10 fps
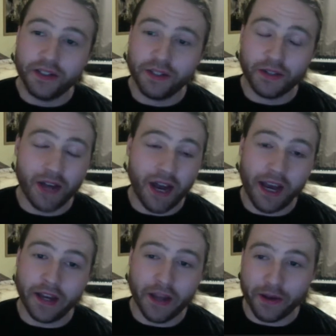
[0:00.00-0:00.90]

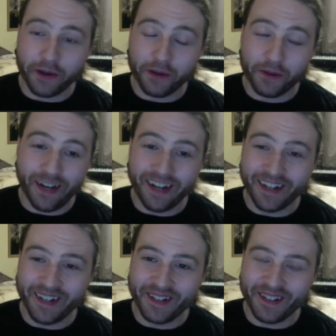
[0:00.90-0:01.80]
I know.
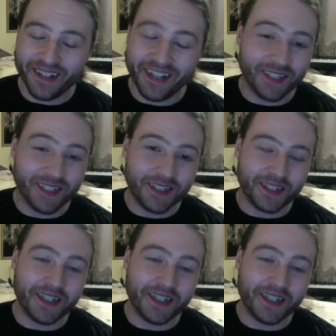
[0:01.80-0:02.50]
And